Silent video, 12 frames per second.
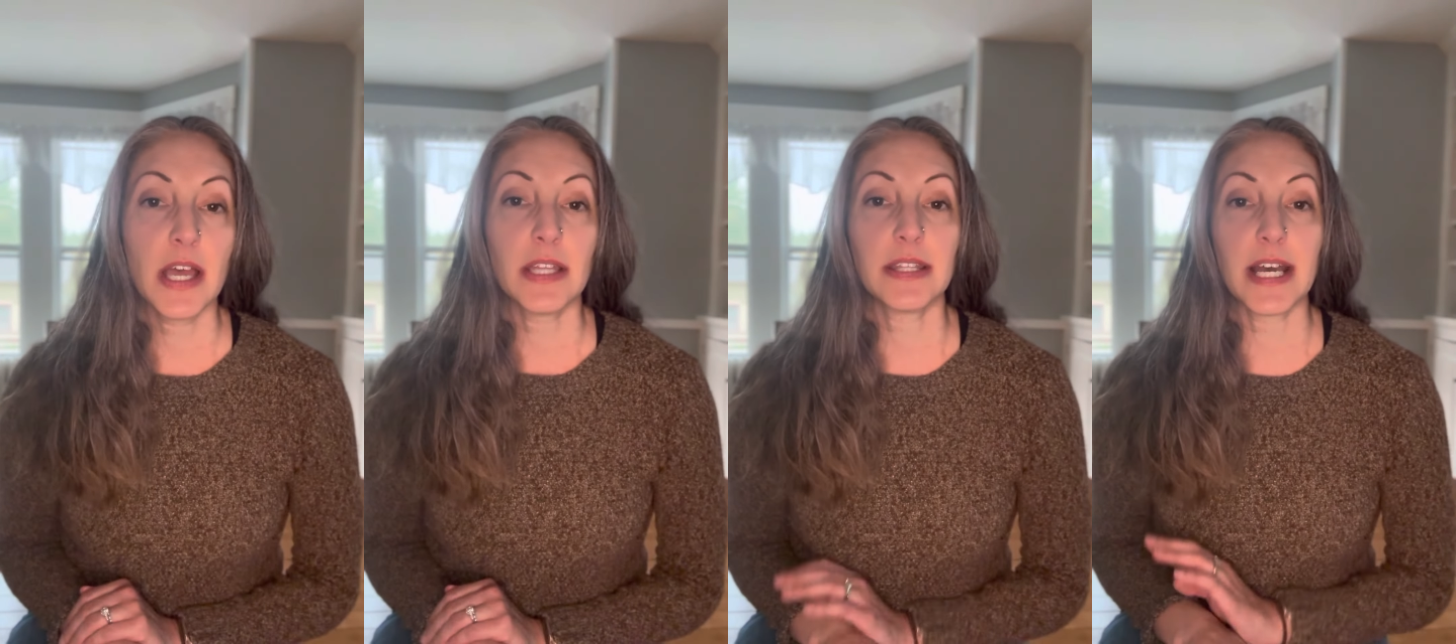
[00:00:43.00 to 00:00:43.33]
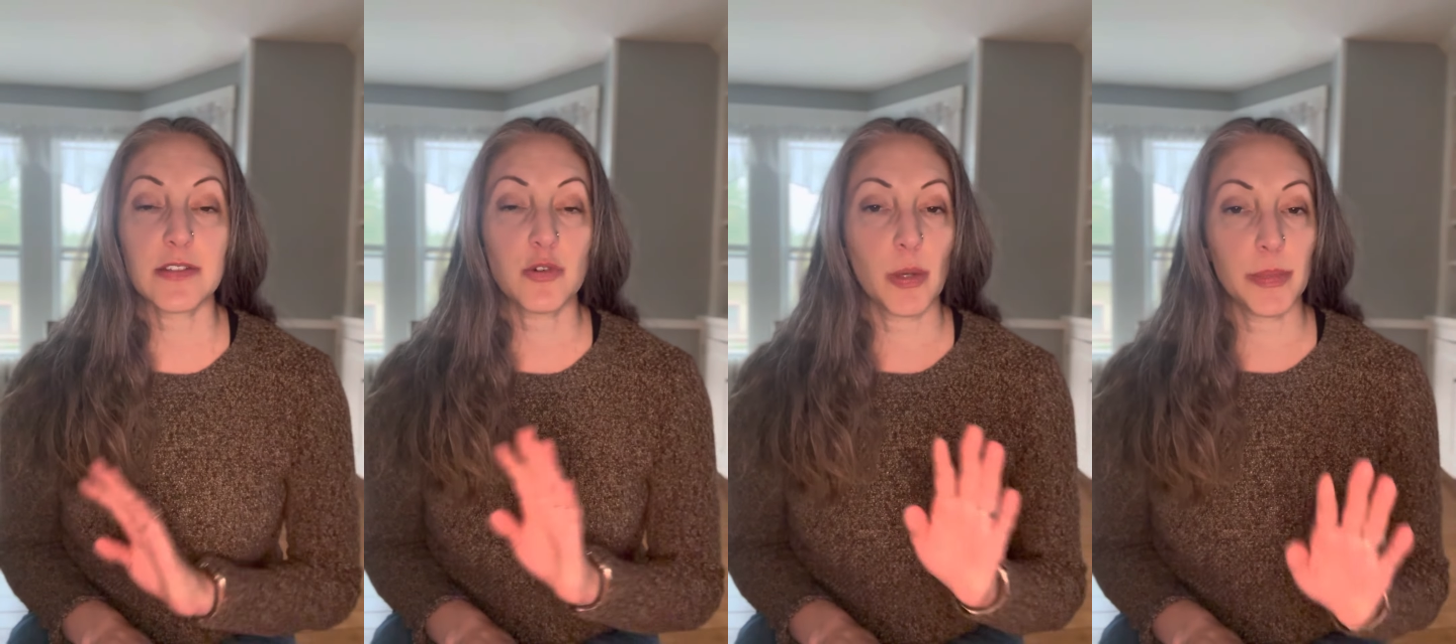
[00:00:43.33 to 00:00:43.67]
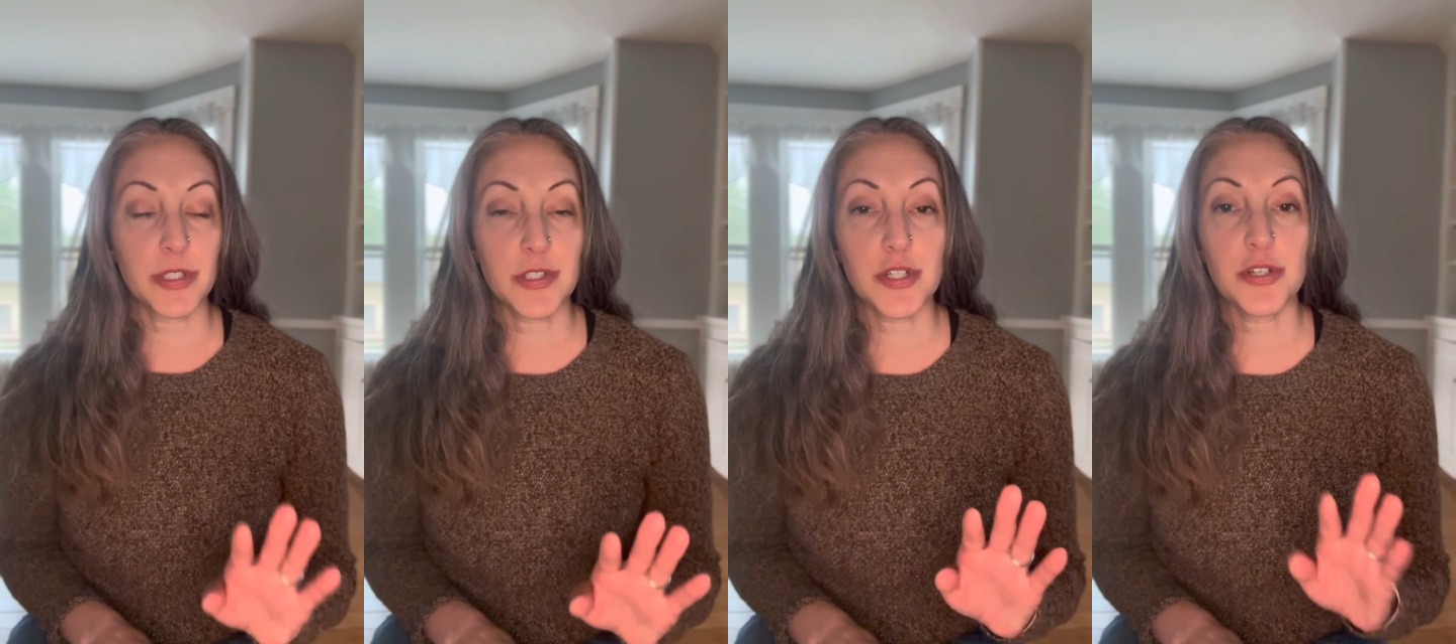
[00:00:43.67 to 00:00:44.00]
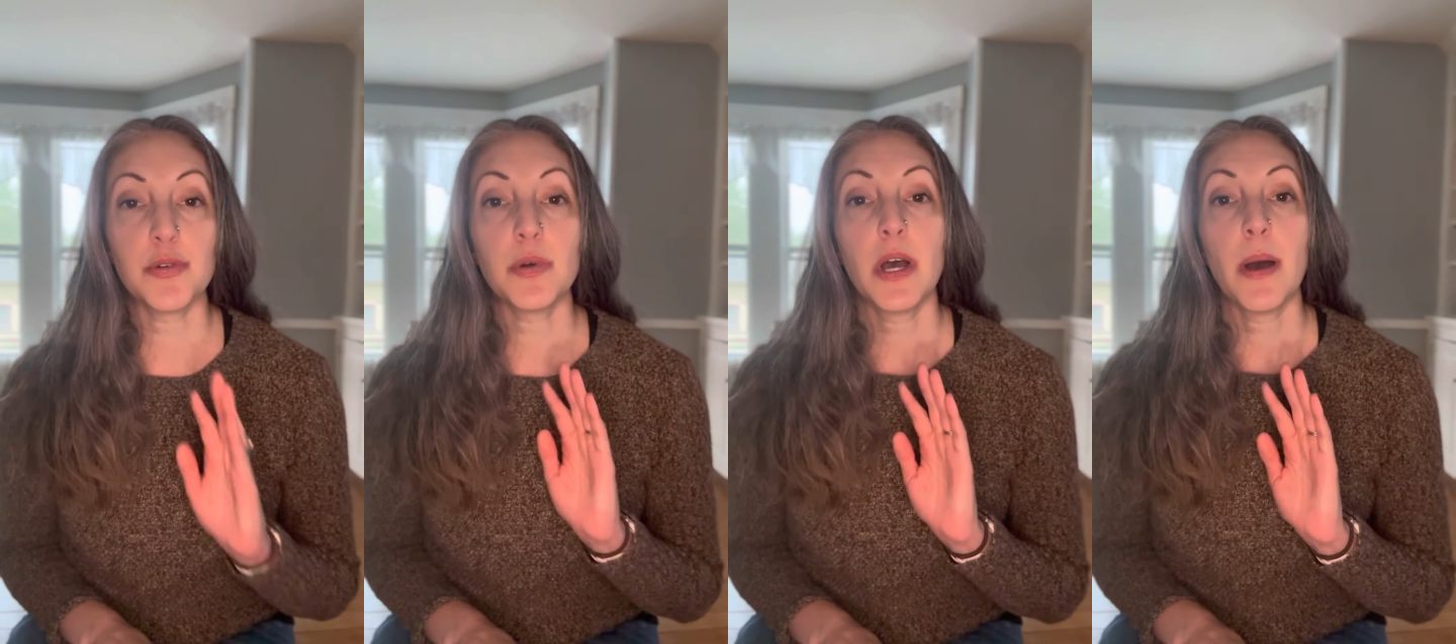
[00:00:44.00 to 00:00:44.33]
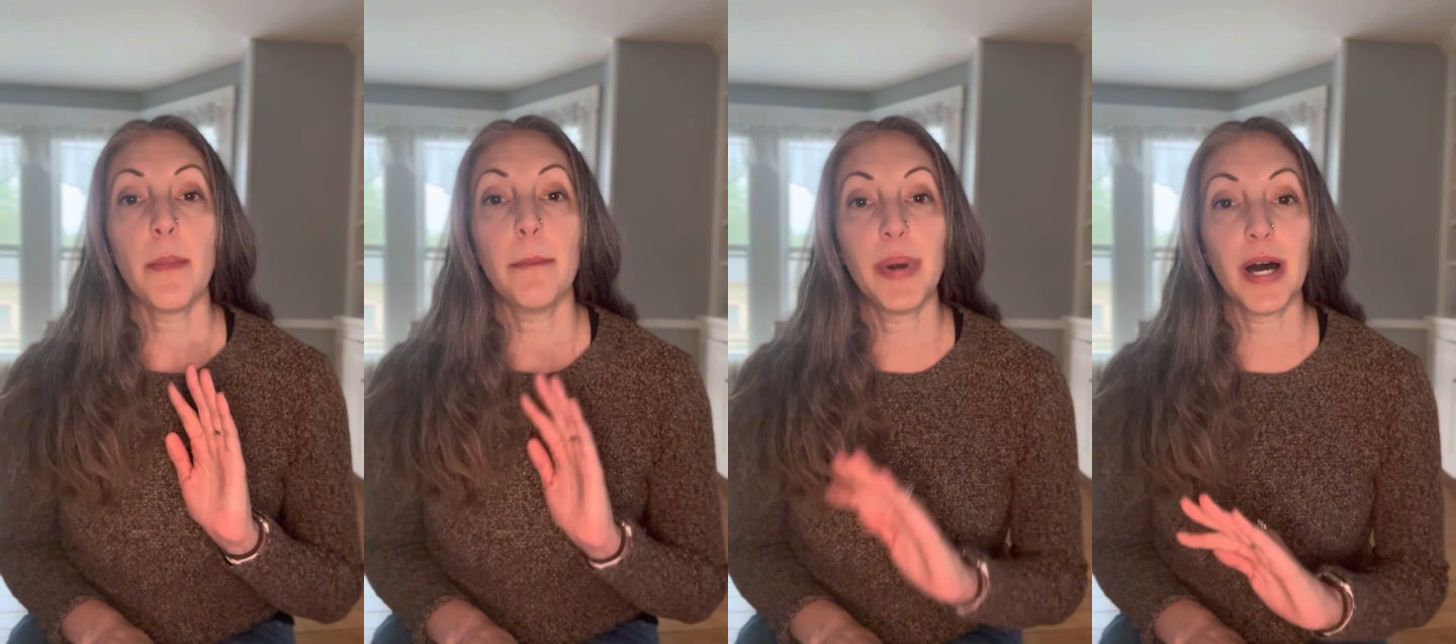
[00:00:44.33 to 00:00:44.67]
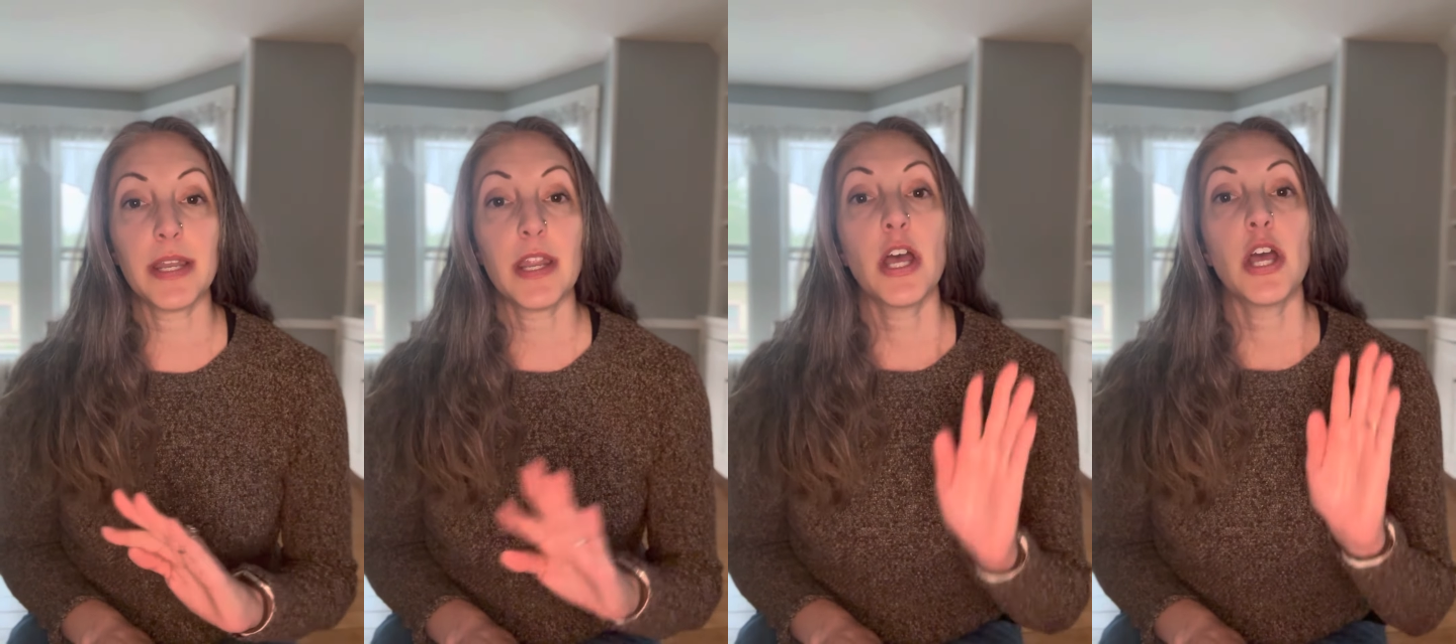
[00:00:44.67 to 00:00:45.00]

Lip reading: that's normal too, but